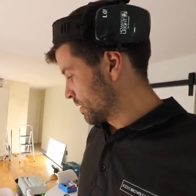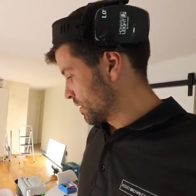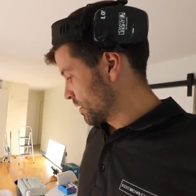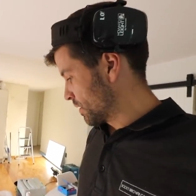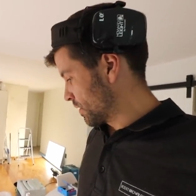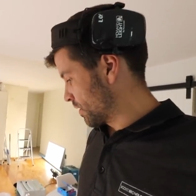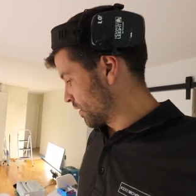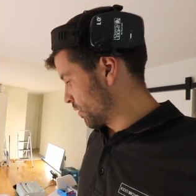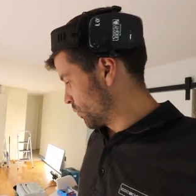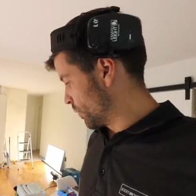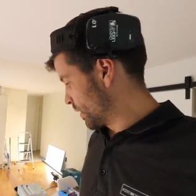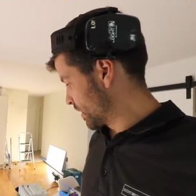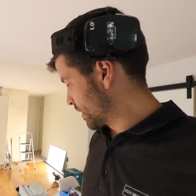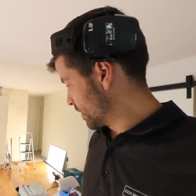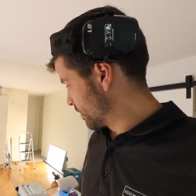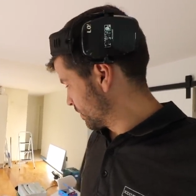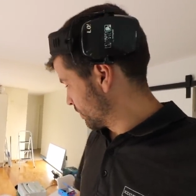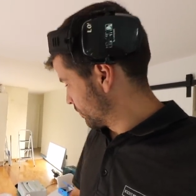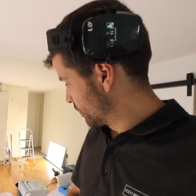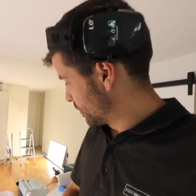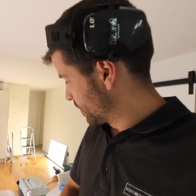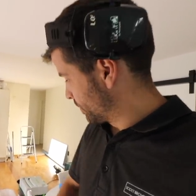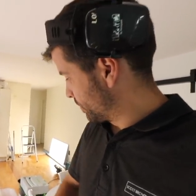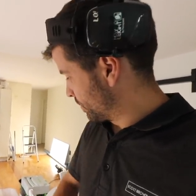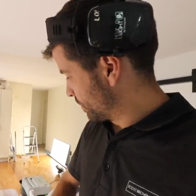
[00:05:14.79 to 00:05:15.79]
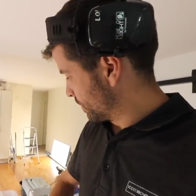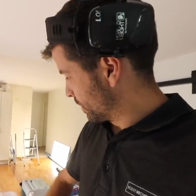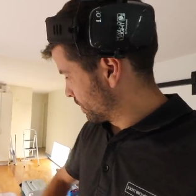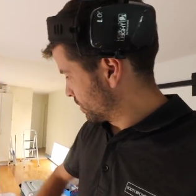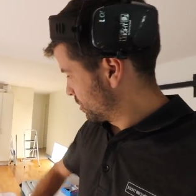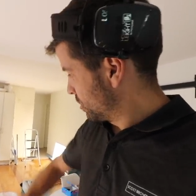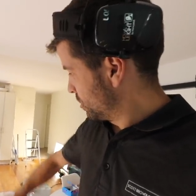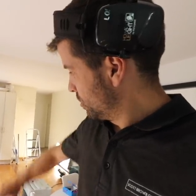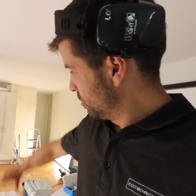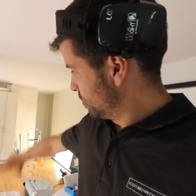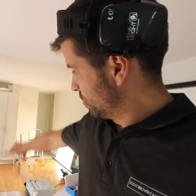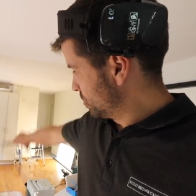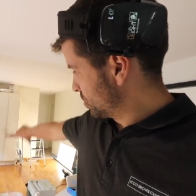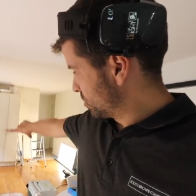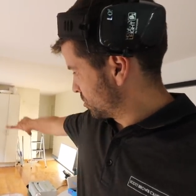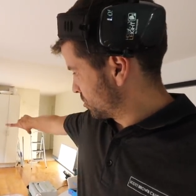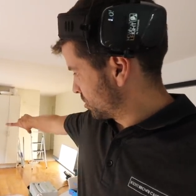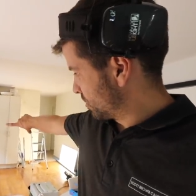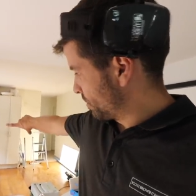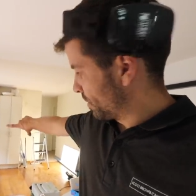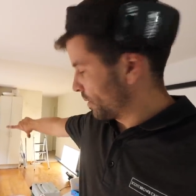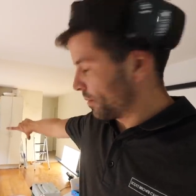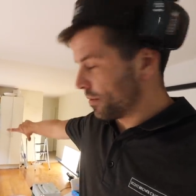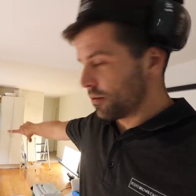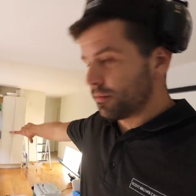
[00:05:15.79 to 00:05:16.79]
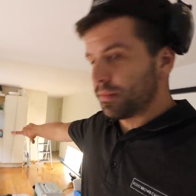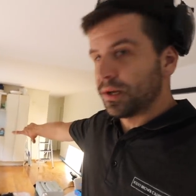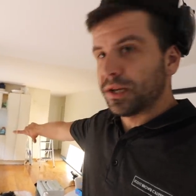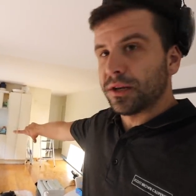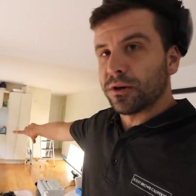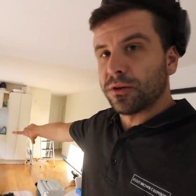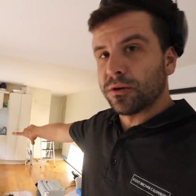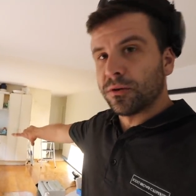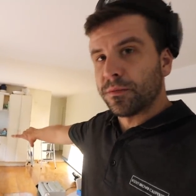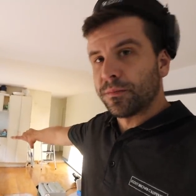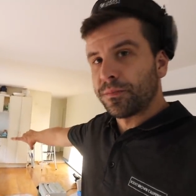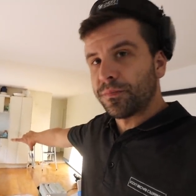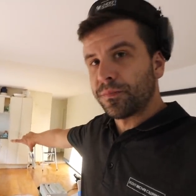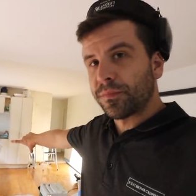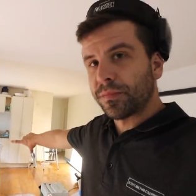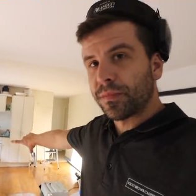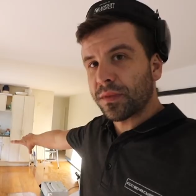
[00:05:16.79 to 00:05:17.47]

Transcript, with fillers: So we're going to rip a huge strip up the middle